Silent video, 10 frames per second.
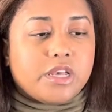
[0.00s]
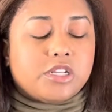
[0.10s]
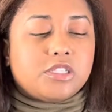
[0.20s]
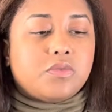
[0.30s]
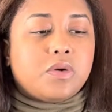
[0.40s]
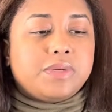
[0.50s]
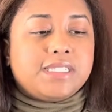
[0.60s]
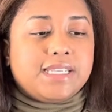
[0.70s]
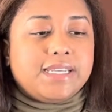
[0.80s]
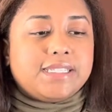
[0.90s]
So, what we
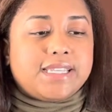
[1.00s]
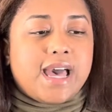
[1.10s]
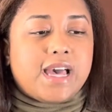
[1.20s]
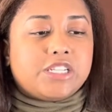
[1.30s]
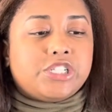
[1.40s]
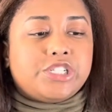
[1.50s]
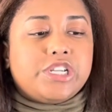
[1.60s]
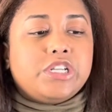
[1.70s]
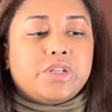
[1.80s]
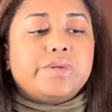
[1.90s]
see is that she
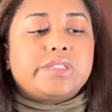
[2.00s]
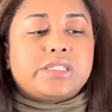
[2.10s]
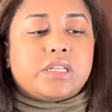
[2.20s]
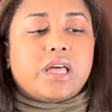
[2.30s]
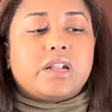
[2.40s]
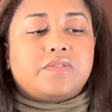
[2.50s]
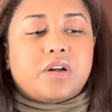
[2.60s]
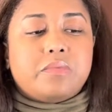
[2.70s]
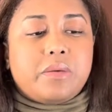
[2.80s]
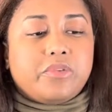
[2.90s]
uses a lot of her
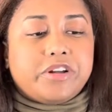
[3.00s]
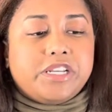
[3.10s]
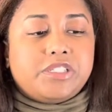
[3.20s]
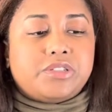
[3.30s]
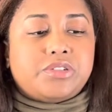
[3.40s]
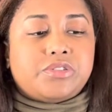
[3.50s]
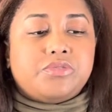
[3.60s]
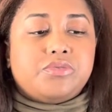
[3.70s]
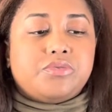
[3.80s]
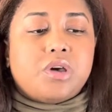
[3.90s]
memories
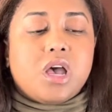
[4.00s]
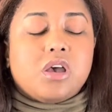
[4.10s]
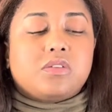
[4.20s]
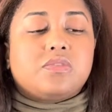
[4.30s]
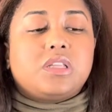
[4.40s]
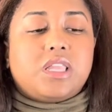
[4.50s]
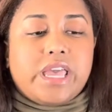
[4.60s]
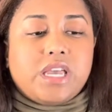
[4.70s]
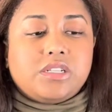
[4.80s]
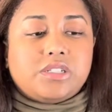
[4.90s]
to
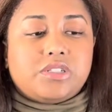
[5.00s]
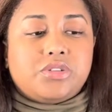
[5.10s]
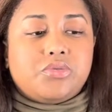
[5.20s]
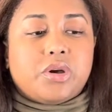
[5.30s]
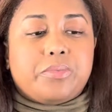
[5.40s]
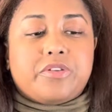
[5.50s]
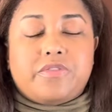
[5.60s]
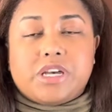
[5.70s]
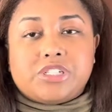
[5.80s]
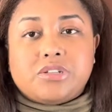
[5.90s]
relate to her
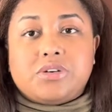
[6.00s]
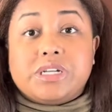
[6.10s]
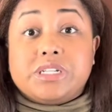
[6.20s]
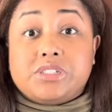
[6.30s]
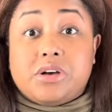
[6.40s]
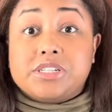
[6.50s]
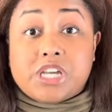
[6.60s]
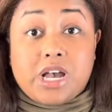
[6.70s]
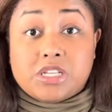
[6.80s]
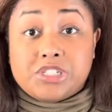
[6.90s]
professional and adult
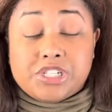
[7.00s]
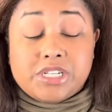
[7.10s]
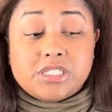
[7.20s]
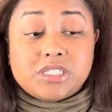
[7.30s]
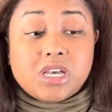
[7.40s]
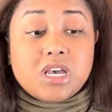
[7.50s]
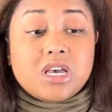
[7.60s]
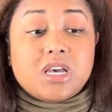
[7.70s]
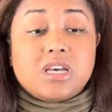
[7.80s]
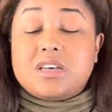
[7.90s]
challenges,
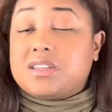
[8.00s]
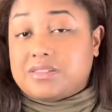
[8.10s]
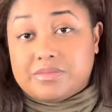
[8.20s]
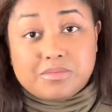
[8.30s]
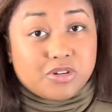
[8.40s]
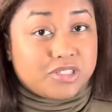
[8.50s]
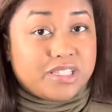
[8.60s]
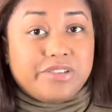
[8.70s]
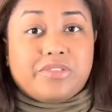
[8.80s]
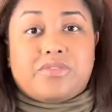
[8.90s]

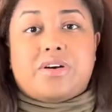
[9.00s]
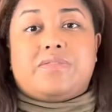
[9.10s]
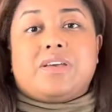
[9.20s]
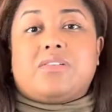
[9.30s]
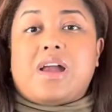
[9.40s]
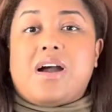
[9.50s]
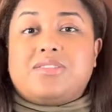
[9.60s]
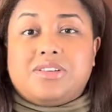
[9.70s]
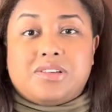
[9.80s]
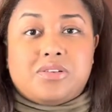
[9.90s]
mostly revolving around,
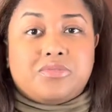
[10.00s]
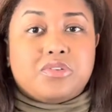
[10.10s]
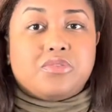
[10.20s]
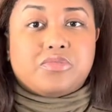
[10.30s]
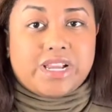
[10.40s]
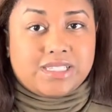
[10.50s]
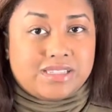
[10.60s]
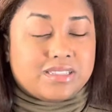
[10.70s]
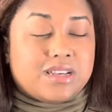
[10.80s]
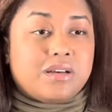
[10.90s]
you know,
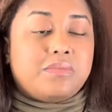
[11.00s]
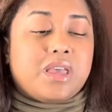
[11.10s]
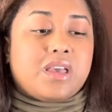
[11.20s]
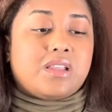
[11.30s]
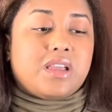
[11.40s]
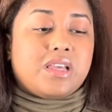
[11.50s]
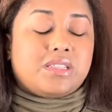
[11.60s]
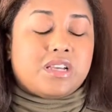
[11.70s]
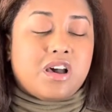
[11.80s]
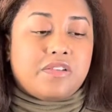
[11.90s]
racism and, and
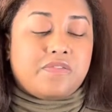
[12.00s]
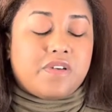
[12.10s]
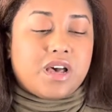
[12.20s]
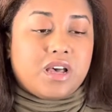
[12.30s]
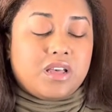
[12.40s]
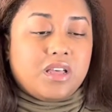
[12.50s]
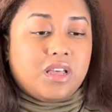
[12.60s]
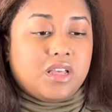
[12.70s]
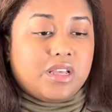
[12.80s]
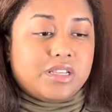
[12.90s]
tough uh,
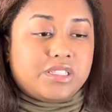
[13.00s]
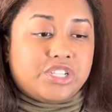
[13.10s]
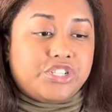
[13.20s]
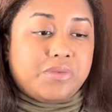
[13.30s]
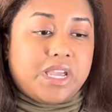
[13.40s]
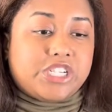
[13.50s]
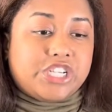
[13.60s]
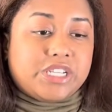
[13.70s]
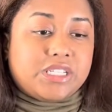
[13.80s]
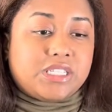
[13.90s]

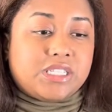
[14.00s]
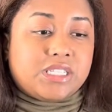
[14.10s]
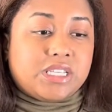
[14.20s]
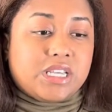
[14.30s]
situations.